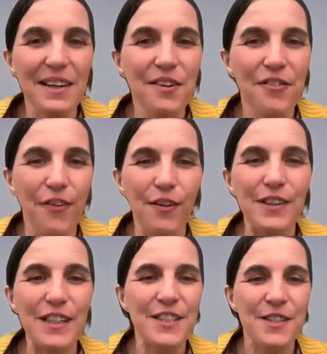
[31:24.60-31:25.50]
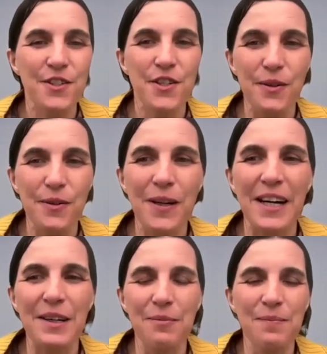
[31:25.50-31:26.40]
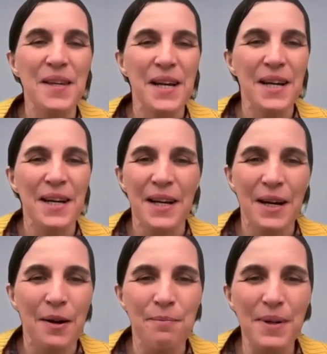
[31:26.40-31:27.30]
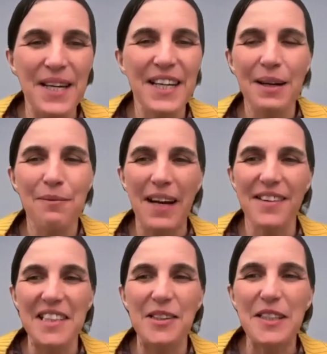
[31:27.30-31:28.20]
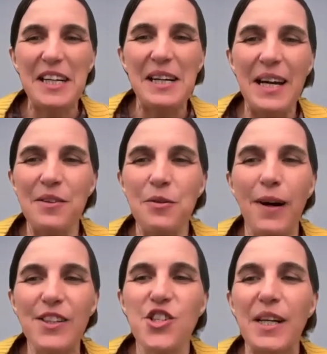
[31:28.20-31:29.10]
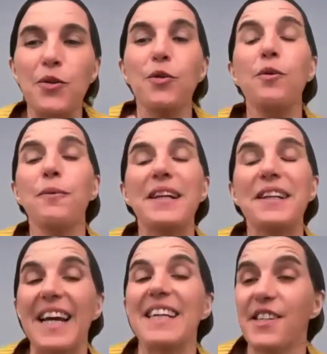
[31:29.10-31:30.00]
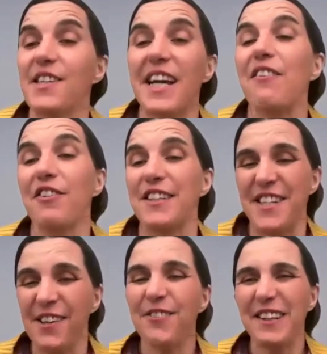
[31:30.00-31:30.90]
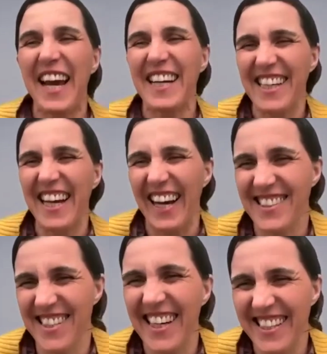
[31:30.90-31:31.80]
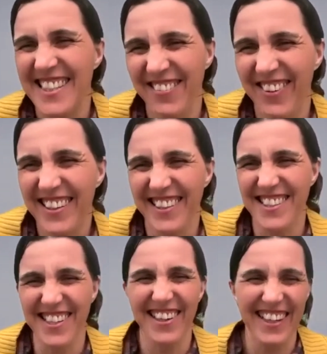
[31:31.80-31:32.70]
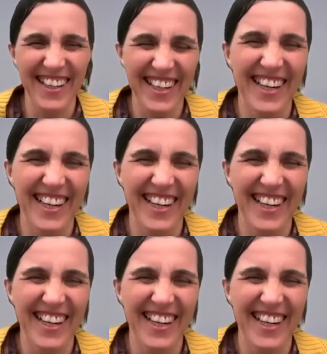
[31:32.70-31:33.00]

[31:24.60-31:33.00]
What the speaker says: look forward to being in Barcelona and watching who will get discovered, who will get casted for the journal.